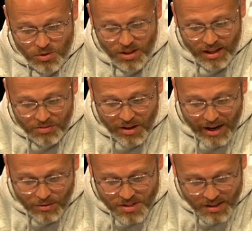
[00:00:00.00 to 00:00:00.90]
were in
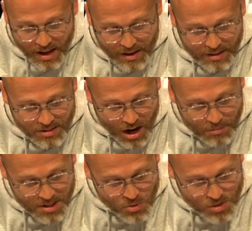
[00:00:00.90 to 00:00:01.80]
the house again, and
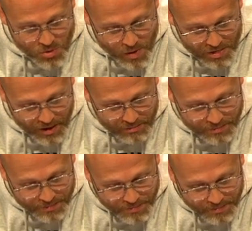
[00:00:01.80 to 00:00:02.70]
Thomas was with
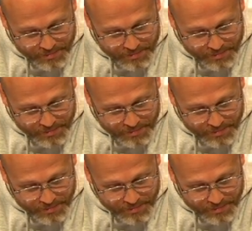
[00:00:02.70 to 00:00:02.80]
them.